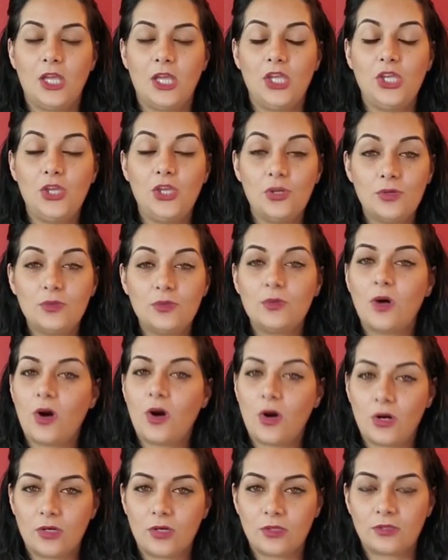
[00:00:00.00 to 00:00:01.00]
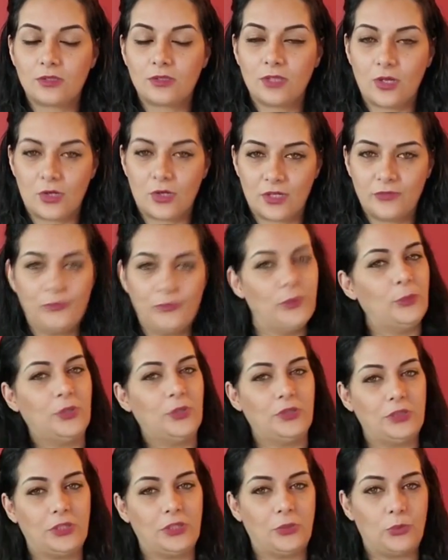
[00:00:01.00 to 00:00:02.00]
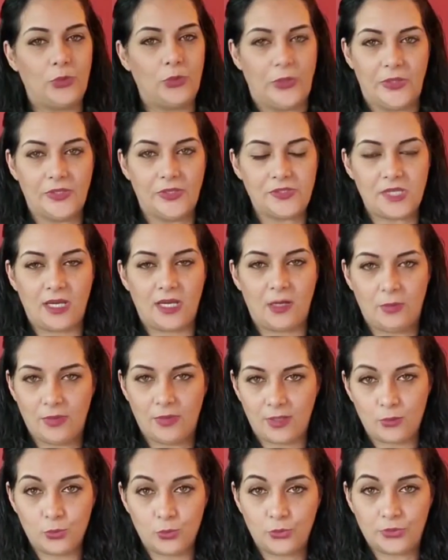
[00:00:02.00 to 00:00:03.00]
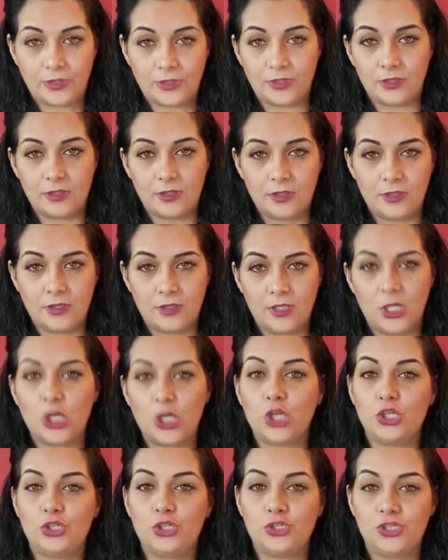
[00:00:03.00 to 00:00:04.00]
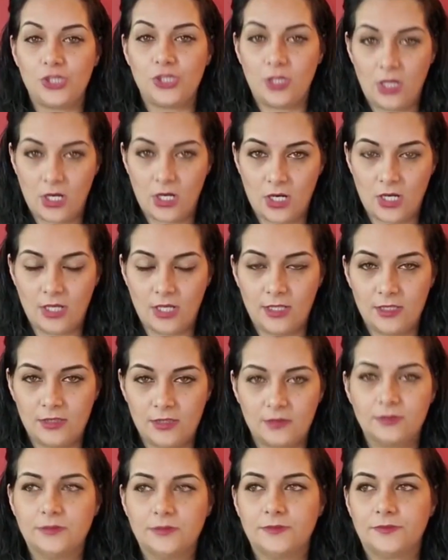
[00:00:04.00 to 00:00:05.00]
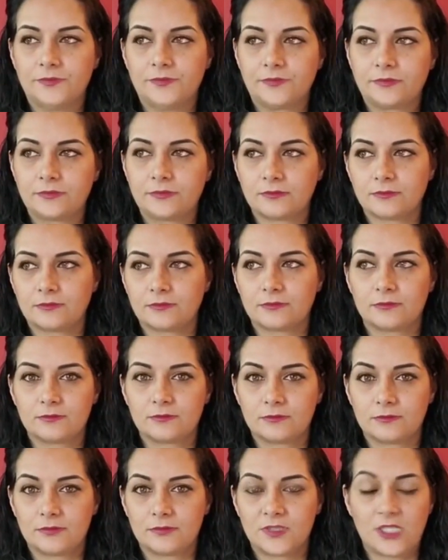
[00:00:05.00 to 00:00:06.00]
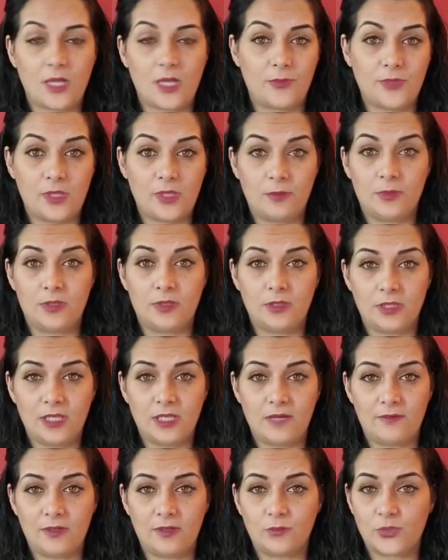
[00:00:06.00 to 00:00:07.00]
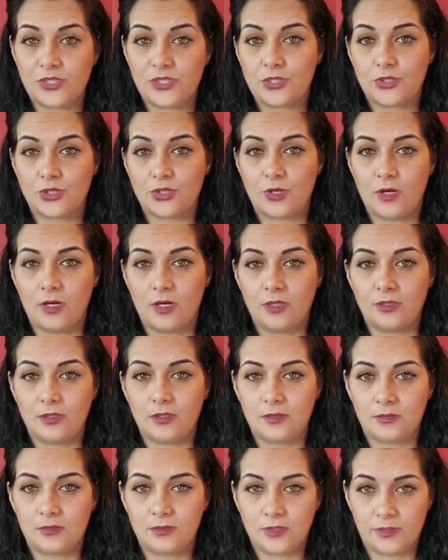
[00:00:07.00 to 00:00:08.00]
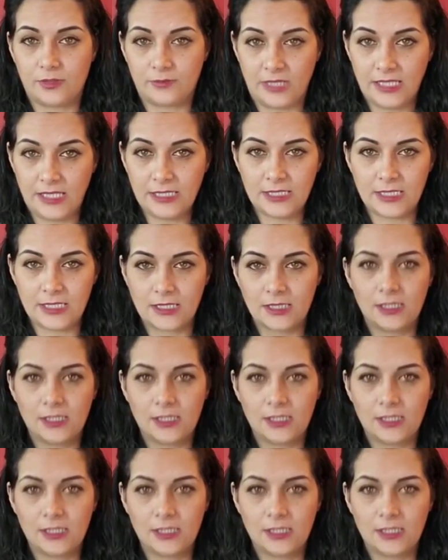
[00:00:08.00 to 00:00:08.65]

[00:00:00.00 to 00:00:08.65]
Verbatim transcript: You all are familiar with this Arabic word, jihad. September 11 was a jihad, correct?